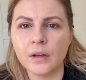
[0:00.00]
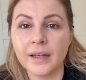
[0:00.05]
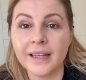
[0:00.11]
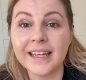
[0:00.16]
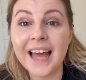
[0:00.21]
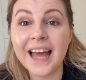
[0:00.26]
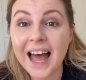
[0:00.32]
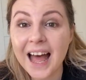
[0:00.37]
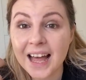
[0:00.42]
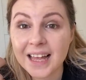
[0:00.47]

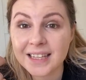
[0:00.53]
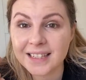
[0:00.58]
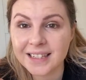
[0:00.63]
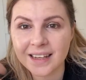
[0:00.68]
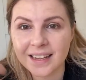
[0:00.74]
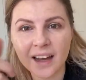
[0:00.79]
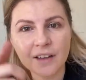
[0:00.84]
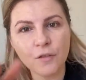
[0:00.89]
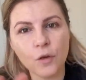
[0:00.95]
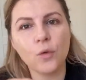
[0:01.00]
Yes,
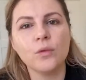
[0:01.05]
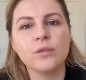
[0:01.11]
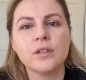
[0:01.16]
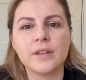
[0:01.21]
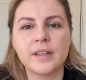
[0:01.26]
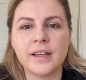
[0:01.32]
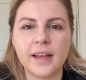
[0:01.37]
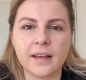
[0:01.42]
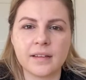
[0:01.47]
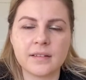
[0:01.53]
I've also,
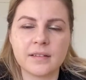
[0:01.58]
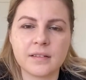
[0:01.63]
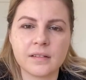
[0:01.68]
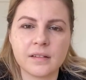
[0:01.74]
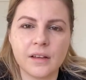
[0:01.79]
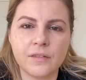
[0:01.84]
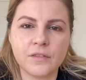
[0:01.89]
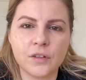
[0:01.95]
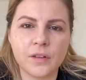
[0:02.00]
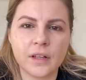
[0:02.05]
yes,
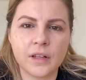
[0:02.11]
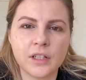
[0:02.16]
I've done that